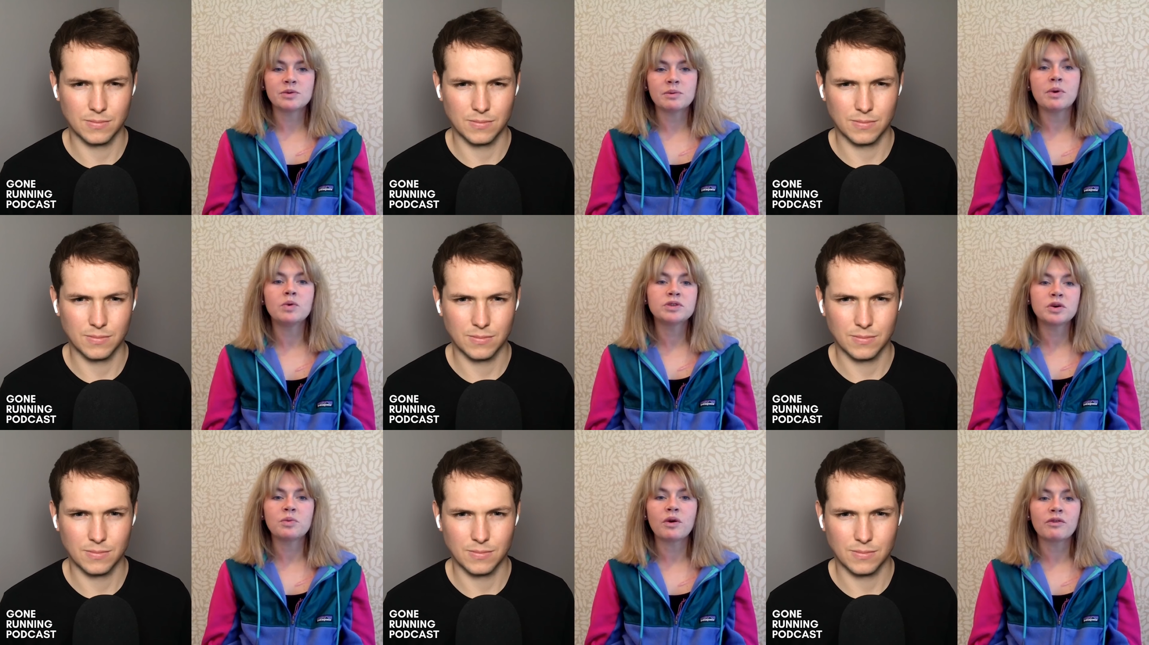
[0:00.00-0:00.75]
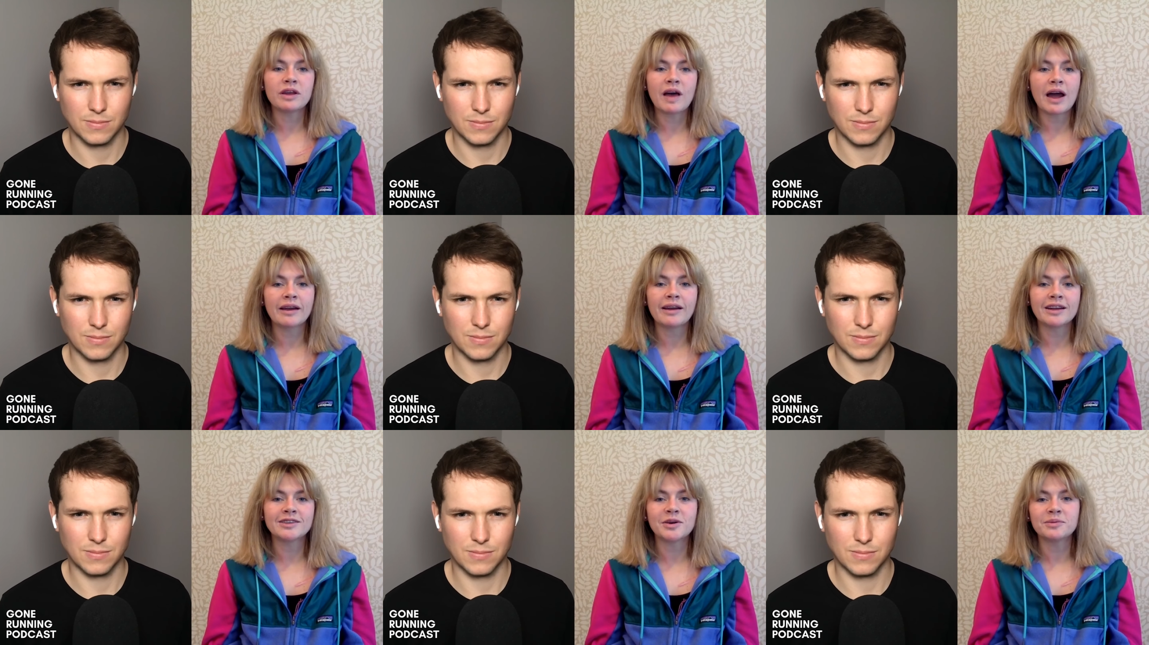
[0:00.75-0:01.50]
Speaker 1: say to him, oh, don't worry, like
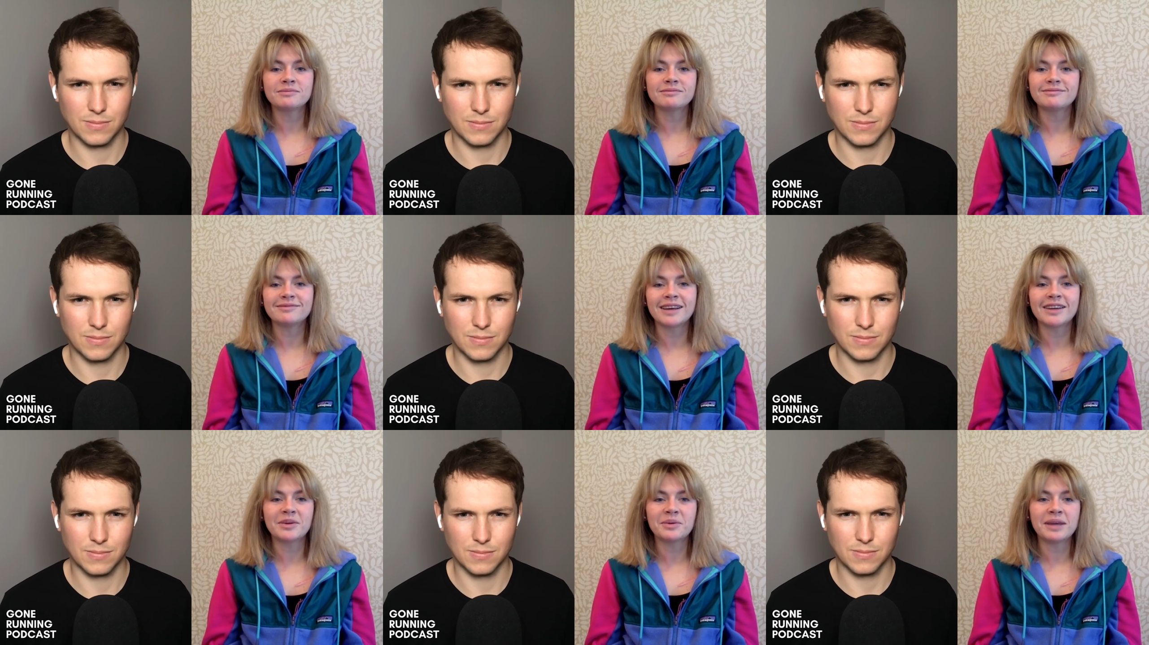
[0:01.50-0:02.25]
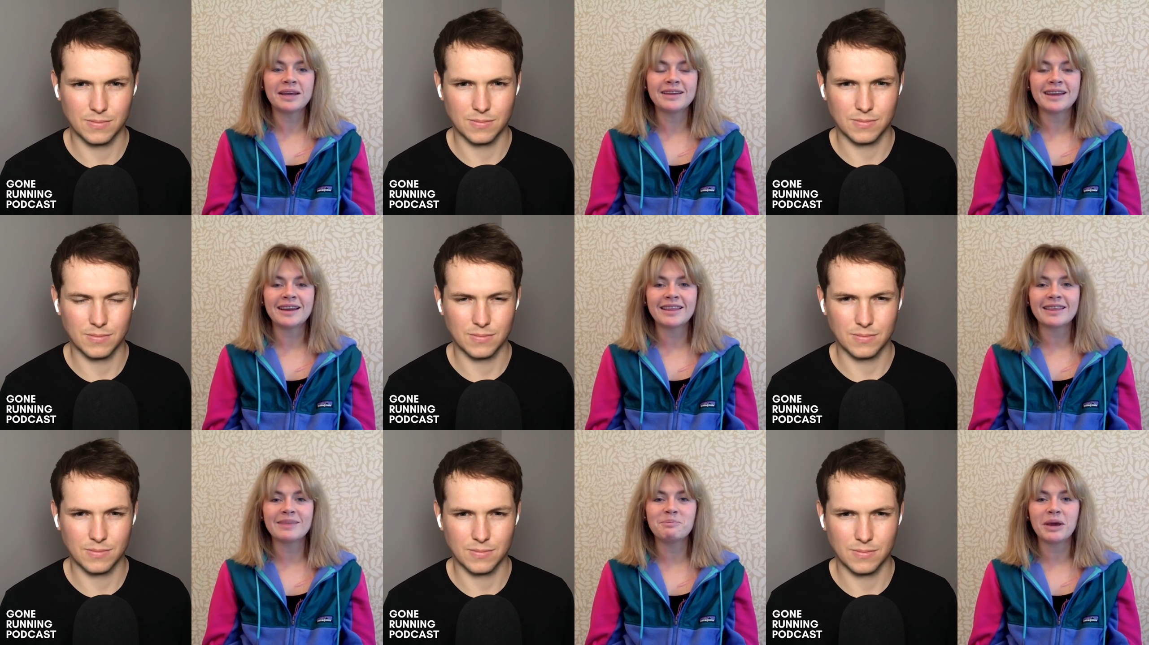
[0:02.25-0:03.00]
I don't, I don't need
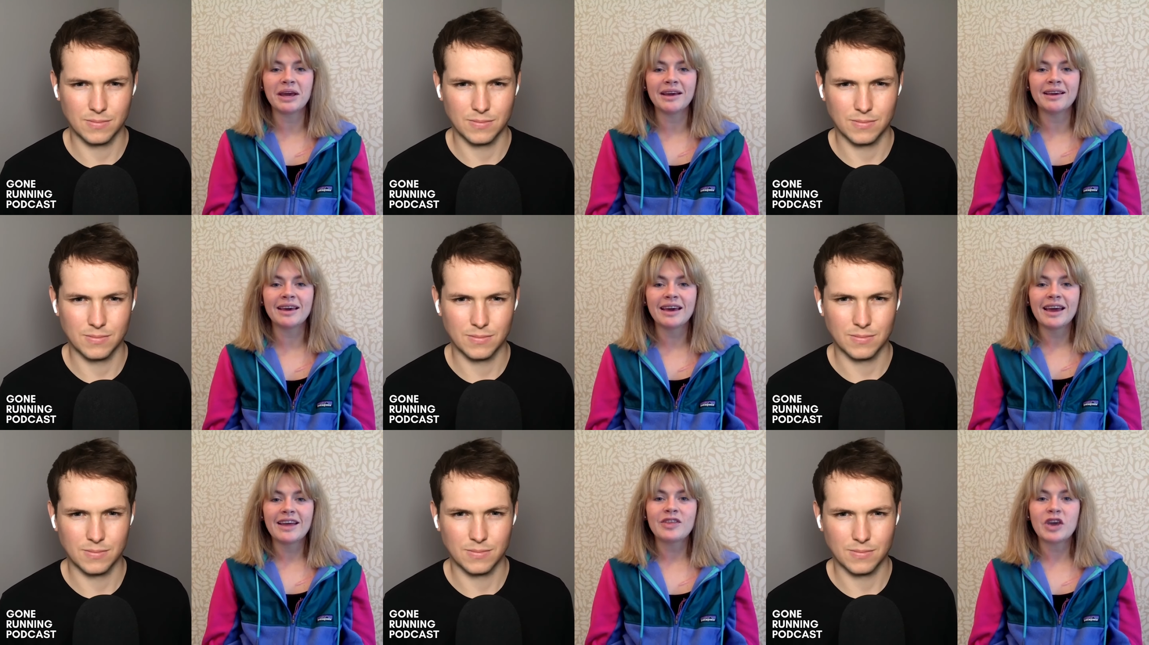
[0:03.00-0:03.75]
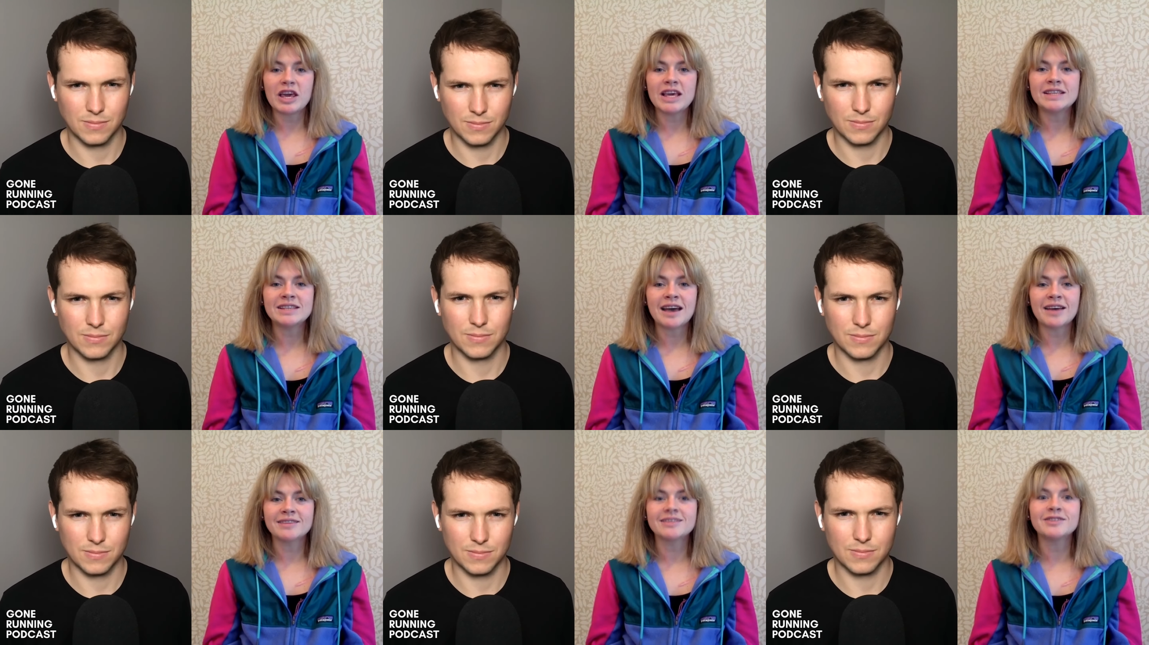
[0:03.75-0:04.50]
anything big, that he
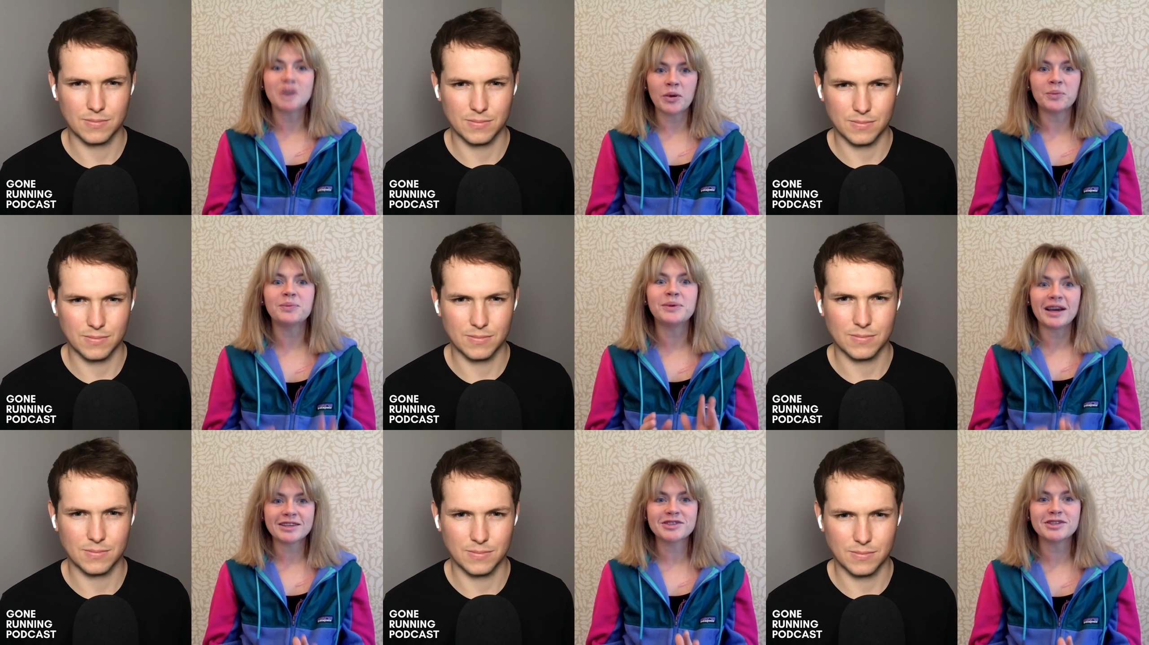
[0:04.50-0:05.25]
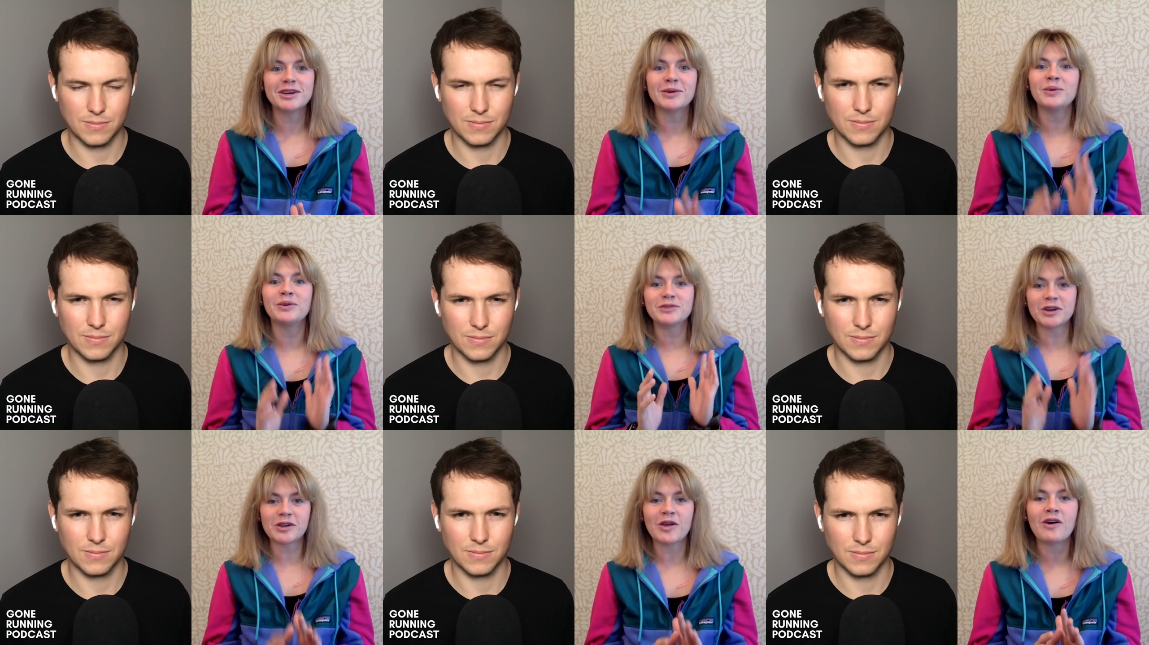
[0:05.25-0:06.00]
says, no, yes you do. You've
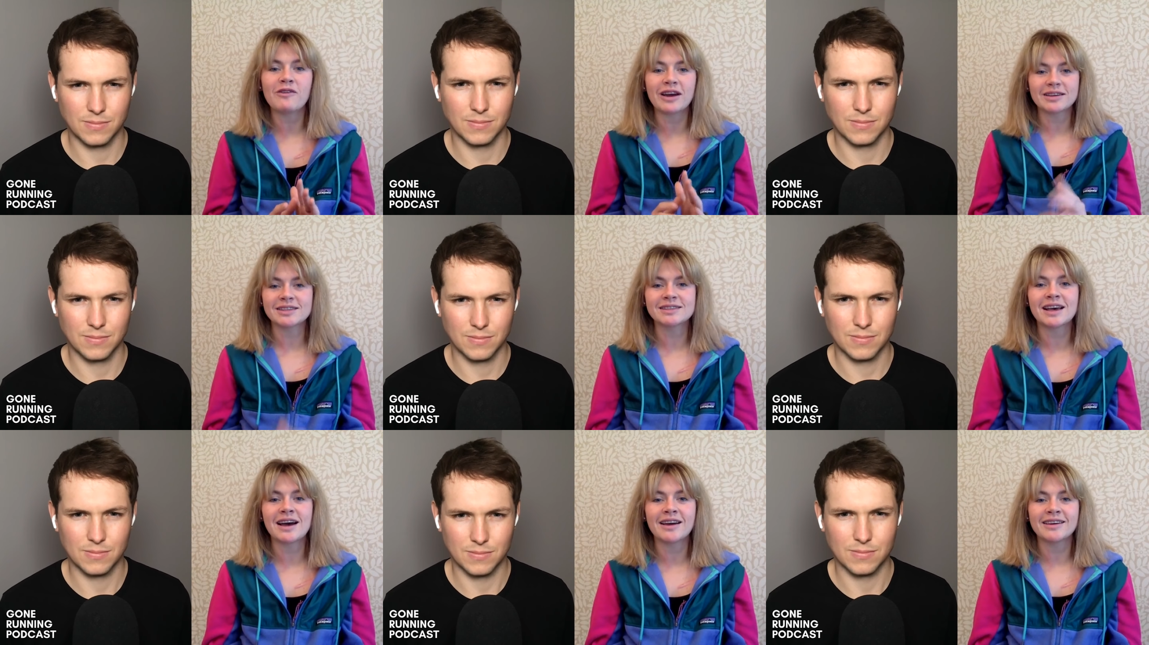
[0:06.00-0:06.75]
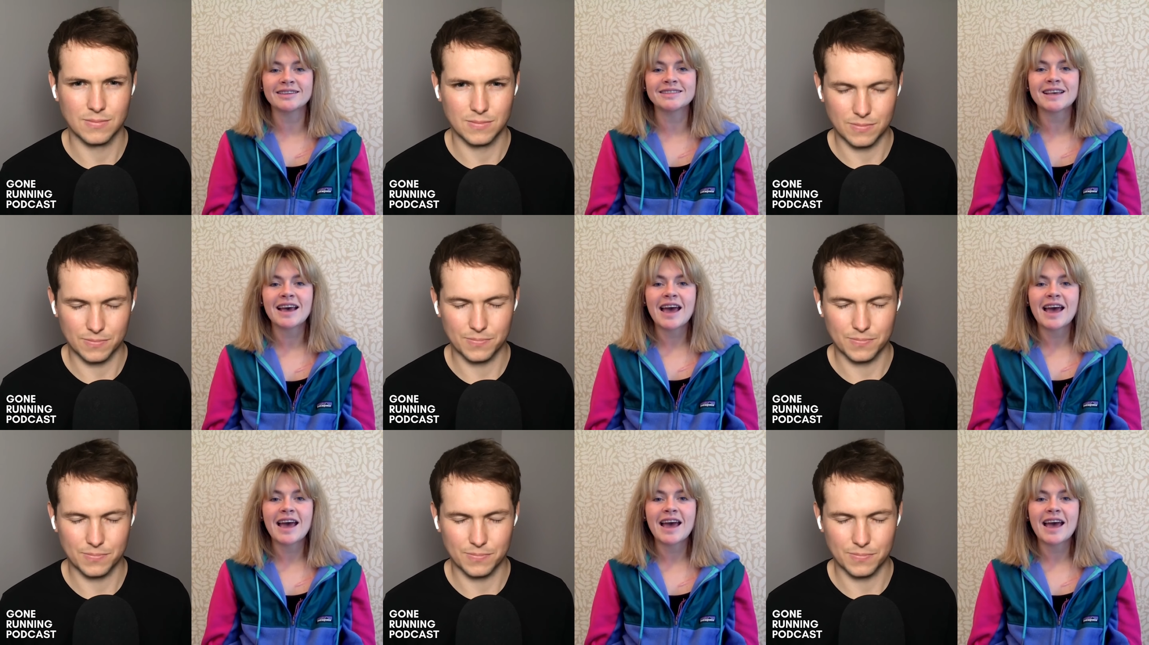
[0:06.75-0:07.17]
done a lot of exercise.